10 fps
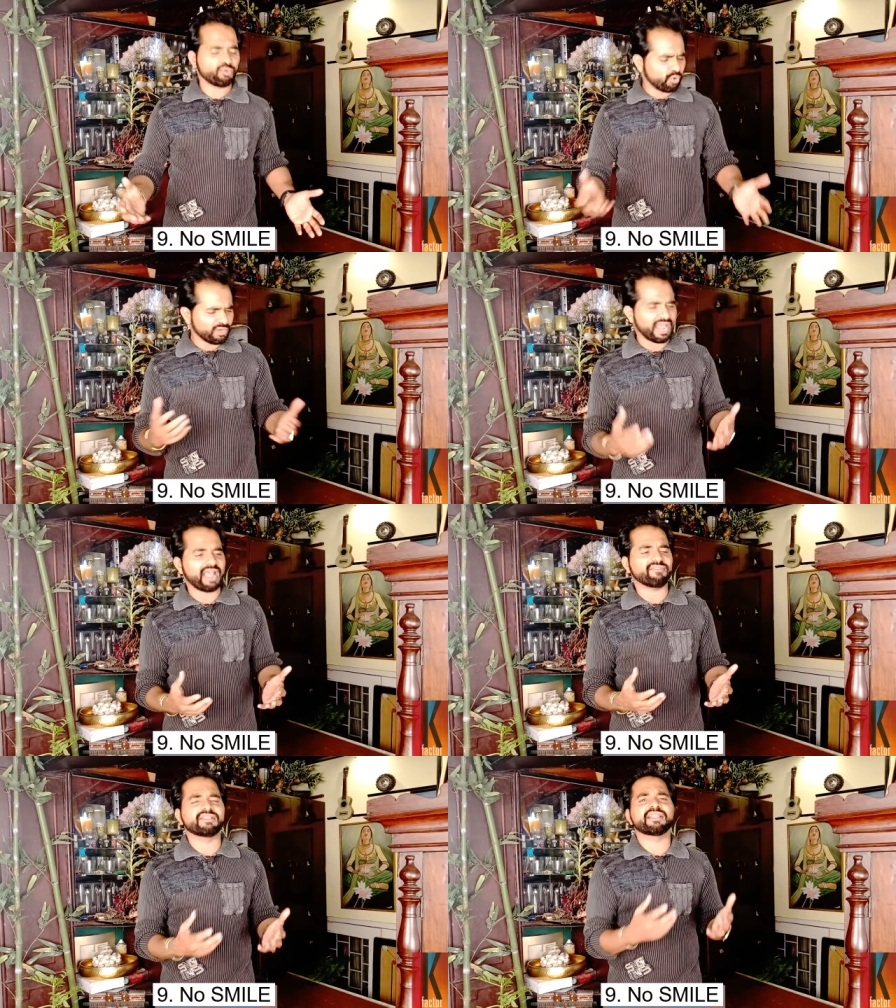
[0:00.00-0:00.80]
You don't
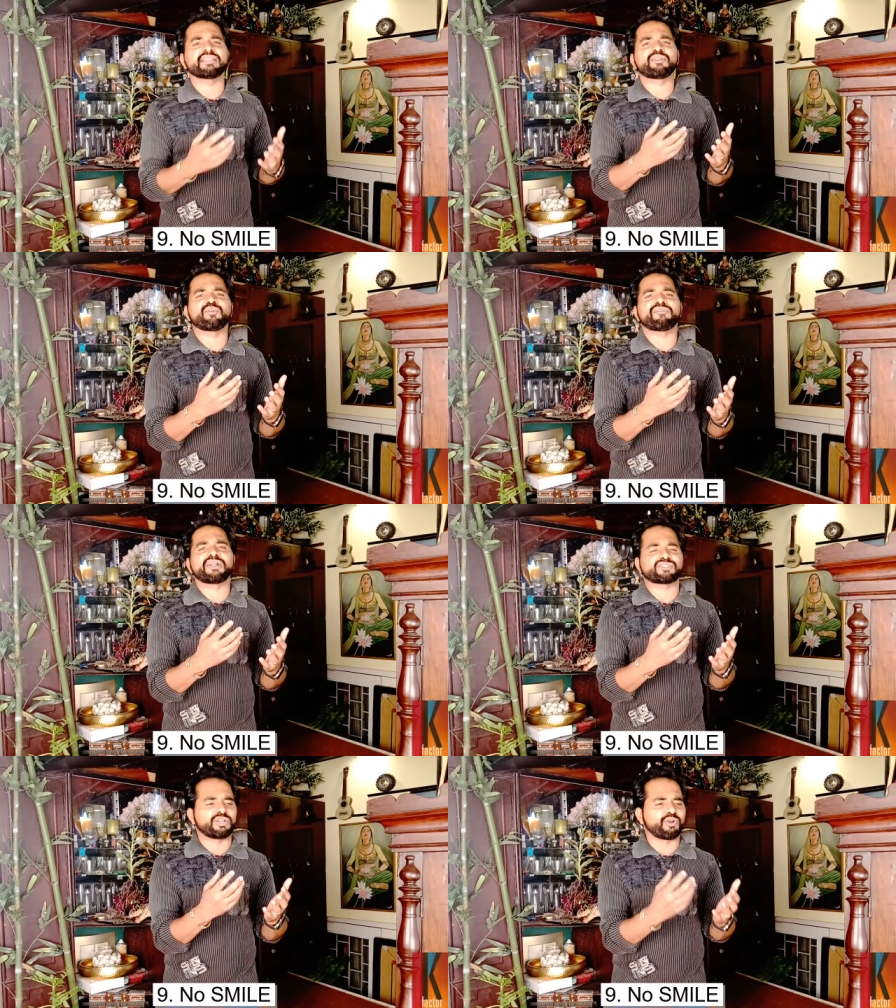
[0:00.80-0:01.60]
have the thing that you have
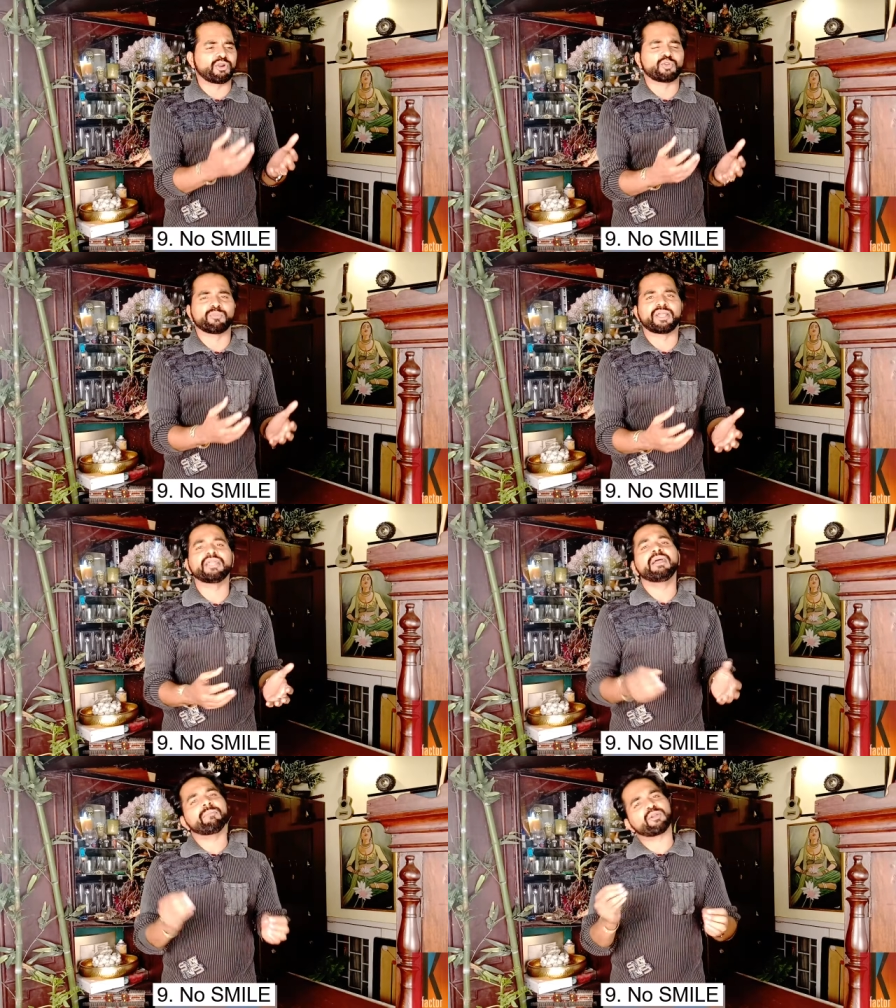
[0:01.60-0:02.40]
actually gone to buy,
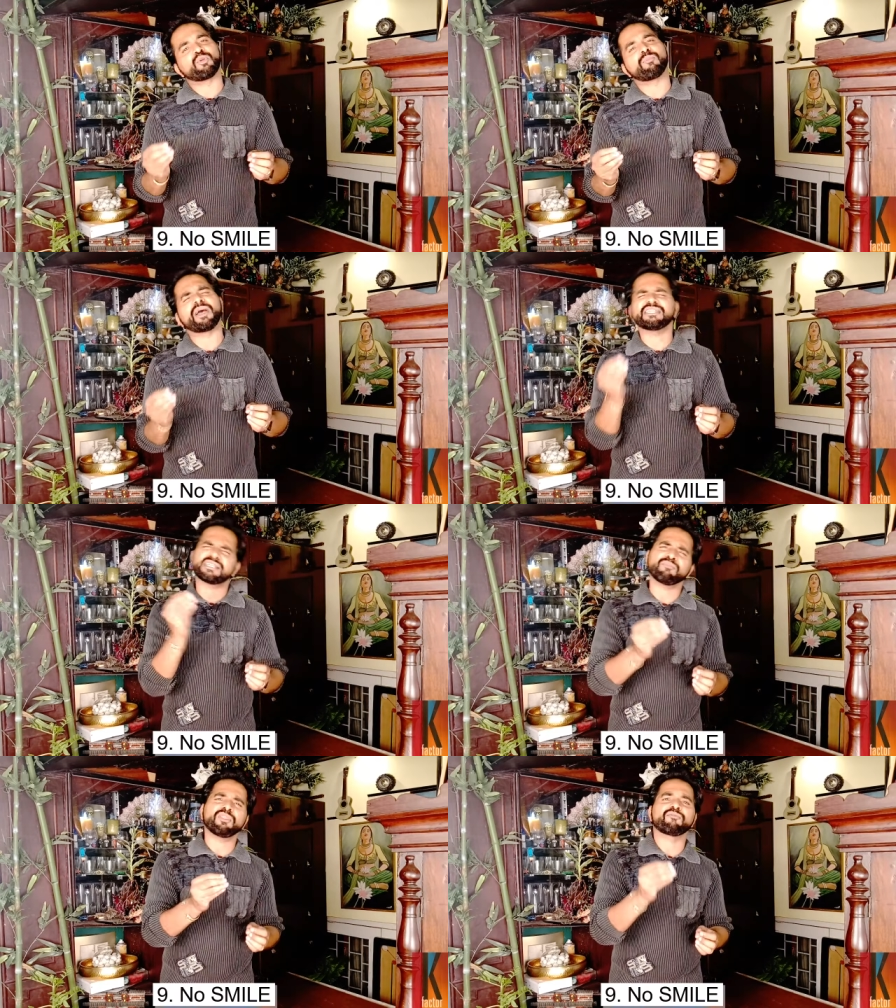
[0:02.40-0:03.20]
but you will buy
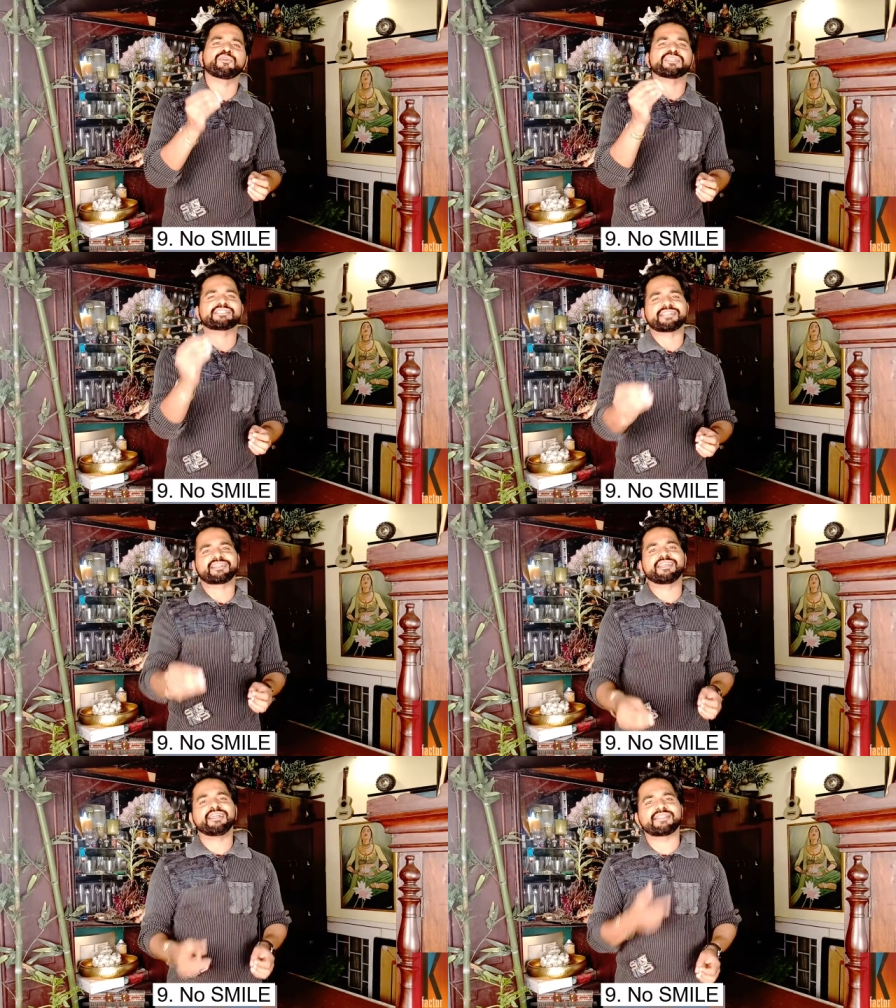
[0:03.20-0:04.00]
something for his
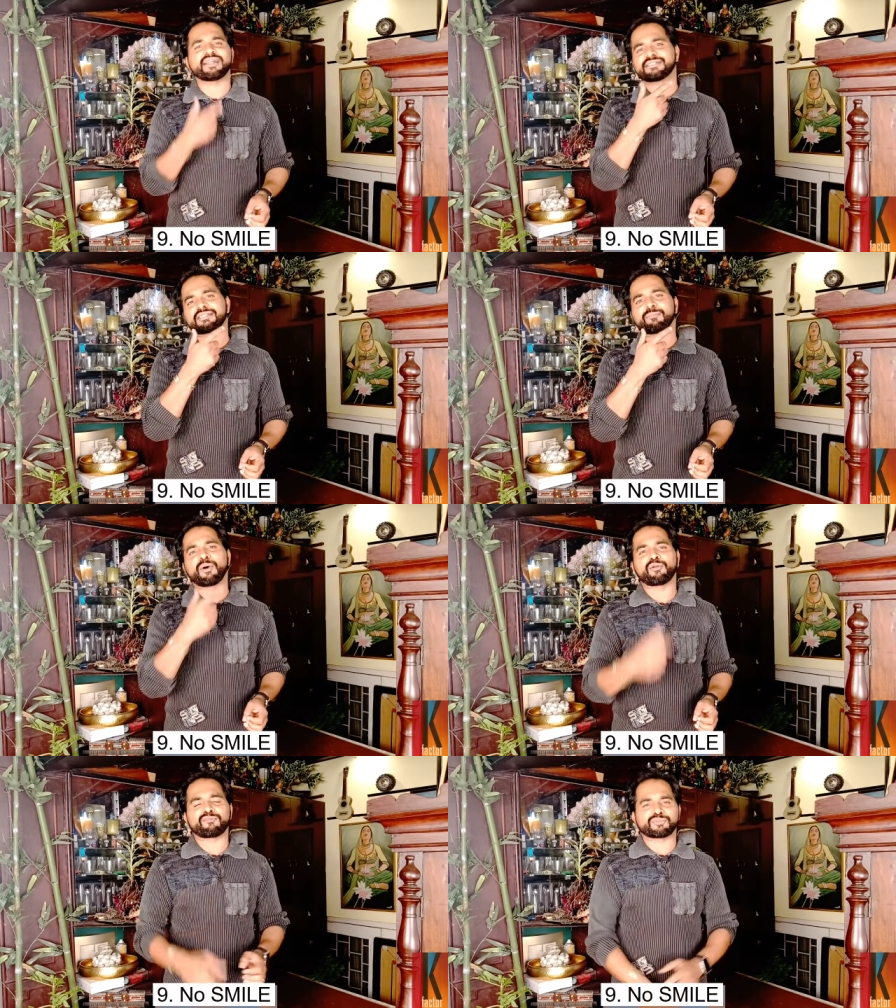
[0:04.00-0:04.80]
sake. That's the
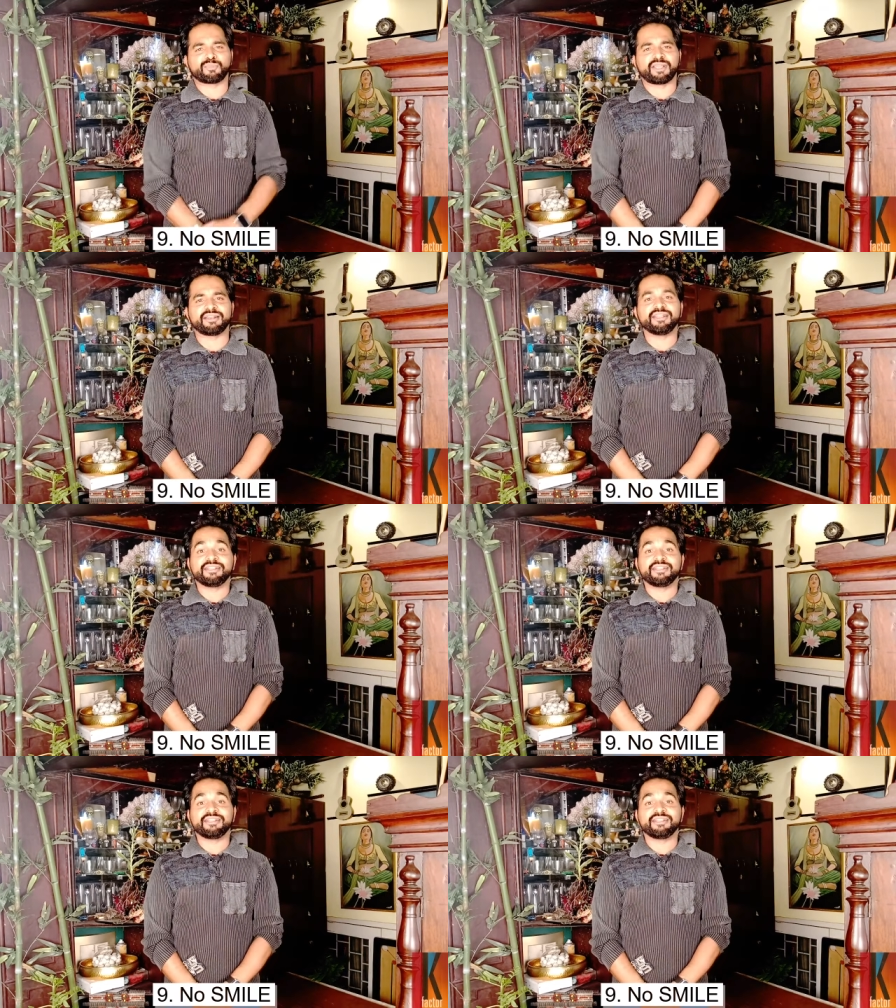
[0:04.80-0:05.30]
power of smile.